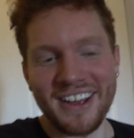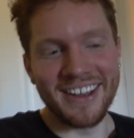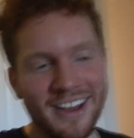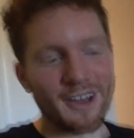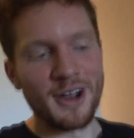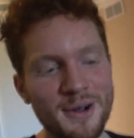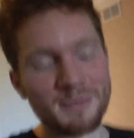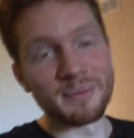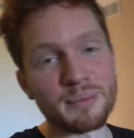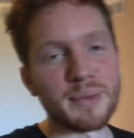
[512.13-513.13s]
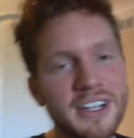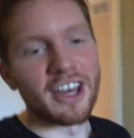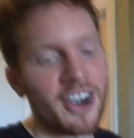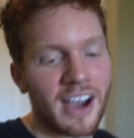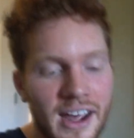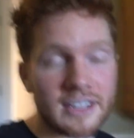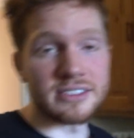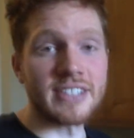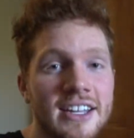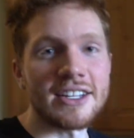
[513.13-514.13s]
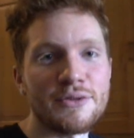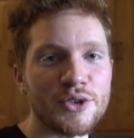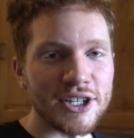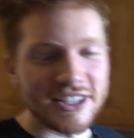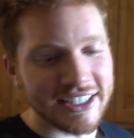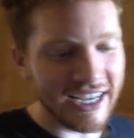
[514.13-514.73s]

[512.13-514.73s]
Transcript: Um, but no, honestly, I did forget the